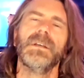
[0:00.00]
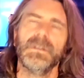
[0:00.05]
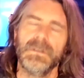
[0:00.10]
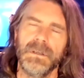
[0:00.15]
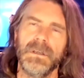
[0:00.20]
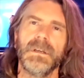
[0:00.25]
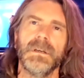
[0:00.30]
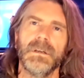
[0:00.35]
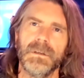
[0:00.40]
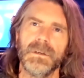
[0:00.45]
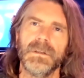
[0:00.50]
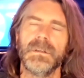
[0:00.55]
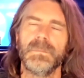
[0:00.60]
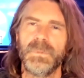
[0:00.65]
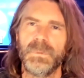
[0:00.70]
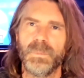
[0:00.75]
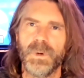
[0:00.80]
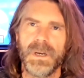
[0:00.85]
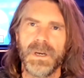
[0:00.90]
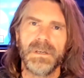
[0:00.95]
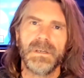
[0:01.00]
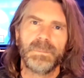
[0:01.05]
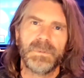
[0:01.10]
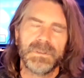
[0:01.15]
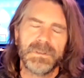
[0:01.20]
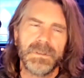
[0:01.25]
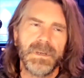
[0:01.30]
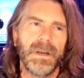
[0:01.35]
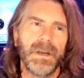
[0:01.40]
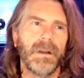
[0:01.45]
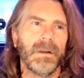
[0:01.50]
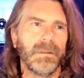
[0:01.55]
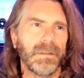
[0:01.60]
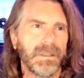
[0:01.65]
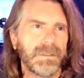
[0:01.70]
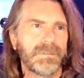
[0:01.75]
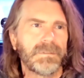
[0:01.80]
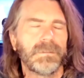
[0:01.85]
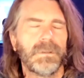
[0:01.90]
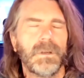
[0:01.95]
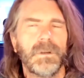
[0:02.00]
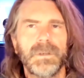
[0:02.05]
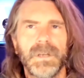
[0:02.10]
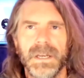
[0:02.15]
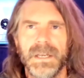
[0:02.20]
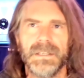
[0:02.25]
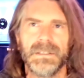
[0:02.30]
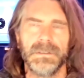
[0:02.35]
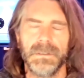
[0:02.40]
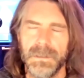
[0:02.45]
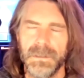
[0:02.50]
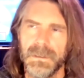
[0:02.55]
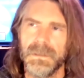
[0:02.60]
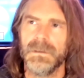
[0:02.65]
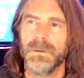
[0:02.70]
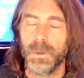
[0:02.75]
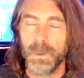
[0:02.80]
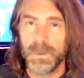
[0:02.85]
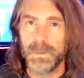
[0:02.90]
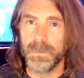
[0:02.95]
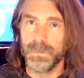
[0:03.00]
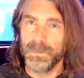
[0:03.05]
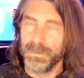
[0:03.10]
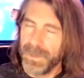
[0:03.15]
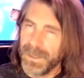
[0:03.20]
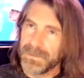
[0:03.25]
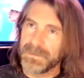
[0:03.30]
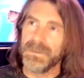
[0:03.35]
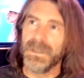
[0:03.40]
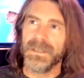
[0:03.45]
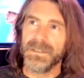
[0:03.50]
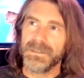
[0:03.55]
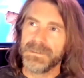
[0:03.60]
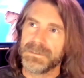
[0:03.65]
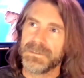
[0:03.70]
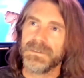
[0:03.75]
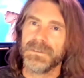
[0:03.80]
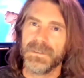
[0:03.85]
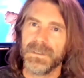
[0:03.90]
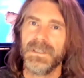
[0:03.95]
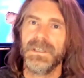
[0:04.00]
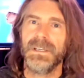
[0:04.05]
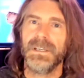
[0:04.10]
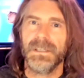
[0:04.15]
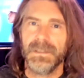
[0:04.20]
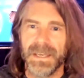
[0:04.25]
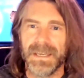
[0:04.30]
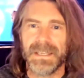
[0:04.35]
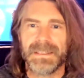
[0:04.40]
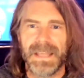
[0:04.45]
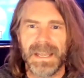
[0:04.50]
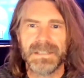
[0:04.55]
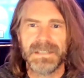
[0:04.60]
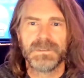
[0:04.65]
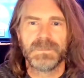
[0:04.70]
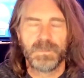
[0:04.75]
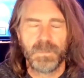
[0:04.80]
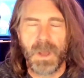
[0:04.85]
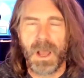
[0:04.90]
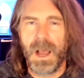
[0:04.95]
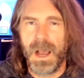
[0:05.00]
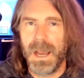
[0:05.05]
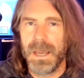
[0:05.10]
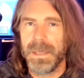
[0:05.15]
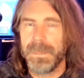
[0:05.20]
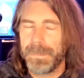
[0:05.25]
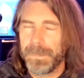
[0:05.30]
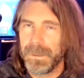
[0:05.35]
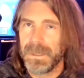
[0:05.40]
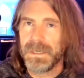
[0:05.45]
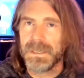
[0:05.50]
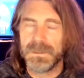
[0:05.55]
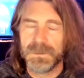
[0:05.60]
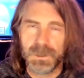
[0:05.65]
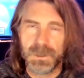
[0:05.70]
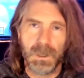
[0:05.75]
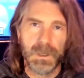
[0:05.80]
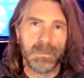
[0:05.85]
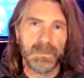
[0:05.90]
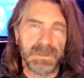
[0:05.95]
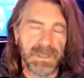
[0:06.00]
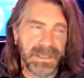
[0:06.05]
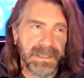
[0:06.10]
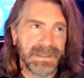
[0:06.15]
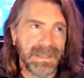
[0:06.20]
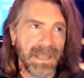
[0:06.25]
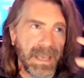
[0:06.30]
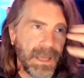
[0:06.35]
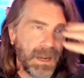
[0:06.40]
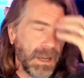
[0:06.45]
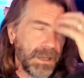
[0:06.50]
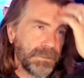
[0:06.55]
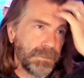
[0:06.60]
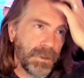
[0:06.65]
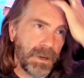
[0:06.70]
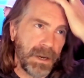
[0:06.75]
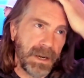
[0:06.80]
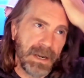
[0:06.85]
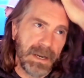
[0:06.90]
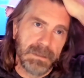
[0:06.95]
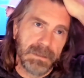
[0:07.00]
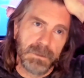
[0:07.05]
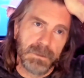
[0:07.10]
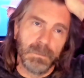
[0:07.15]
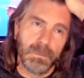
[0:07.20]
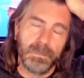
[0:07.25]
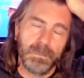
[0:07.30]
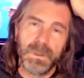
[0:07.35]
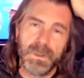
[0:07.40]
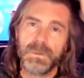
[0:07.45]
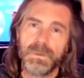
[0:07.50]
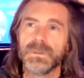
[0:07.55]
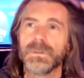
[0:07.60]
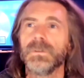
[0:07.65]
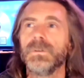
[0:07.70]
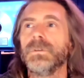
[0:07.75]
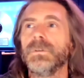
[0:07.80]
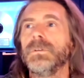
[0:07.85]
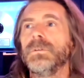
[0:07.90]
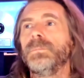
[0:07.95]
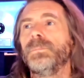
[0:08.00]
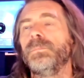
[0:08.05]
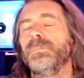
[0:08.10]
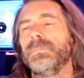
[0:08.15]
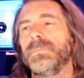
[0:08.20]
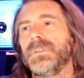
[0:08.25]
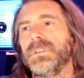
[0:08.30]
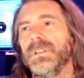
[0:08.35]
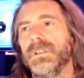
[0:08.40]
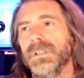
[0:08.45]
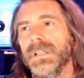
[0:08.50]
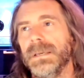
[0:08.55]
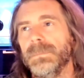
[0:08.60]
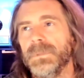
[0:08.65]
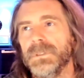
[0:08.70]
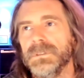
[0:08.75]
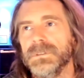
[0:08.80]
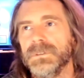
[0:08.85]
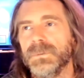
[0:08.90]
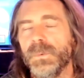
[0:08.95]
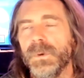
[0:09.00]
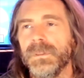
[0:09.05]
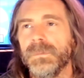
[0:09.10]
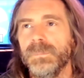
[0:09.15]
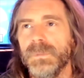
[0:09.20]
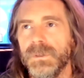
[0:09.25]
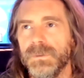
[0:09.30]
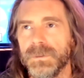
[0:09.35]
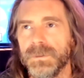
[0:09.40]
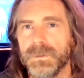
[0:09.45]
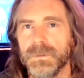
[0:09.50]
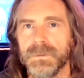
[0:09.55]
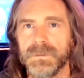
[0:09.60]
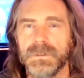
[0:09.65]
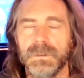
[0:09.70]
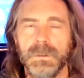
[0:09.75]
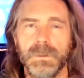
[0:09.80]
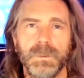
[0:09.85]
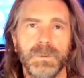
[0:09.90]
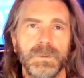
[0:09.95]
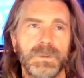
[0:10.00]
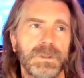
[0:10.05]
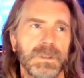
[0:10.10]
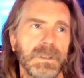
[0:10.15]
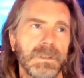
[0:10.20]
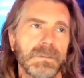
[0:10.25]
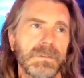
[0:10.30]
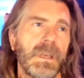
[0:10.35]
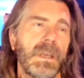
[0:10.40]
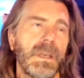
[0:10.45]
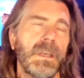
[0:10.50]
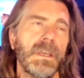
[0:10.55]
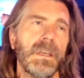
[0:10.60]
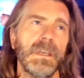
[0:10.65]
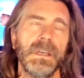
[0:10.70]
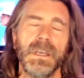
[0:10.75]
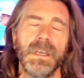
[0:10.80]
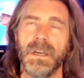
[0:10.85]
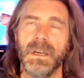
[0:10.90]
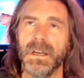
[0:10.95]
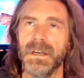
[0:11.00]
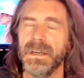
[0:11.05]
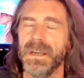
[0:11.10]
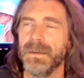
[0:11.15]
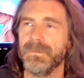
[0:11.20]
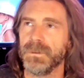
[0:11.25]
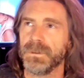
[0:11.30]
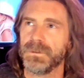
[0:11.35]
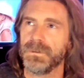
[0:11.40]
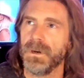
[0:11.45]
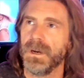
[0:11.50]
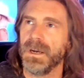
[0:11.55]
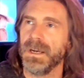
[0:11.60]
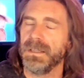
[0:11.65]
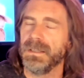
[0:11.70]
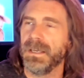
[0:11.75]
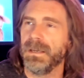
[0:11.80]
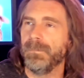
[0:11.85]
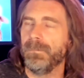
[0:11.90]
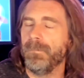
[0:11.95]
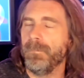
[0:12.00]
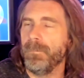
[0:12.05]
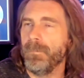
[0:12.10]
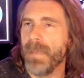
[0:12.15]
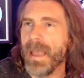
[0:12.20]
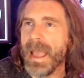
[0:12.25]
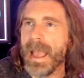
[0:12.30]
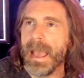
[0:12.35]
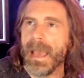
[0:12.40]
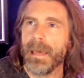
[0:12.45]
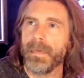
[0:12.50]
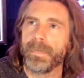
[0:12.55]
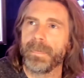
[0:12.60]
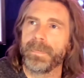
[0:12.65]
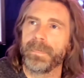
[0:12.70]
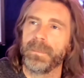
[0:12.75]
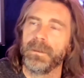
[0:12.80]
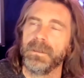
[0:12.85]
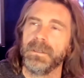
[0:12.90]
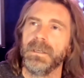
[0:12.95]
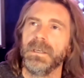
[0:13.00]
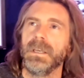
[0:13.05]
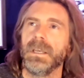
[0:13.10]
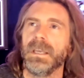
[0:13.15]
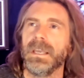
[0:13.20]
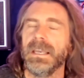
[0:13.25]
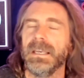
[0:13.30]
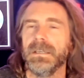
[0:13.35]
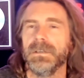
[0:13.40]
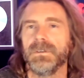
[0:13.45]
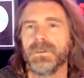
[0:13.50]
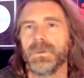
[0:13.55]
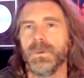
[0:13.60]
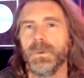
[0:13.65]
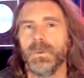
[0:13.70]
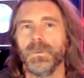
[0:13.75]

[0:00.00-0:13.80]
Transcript: Oh, let me brighten up the snare. That's okay. Oh, that's nice. Like I think in terms like that. I try and answer musical dilemmas with musical solutions, and I never try and let math into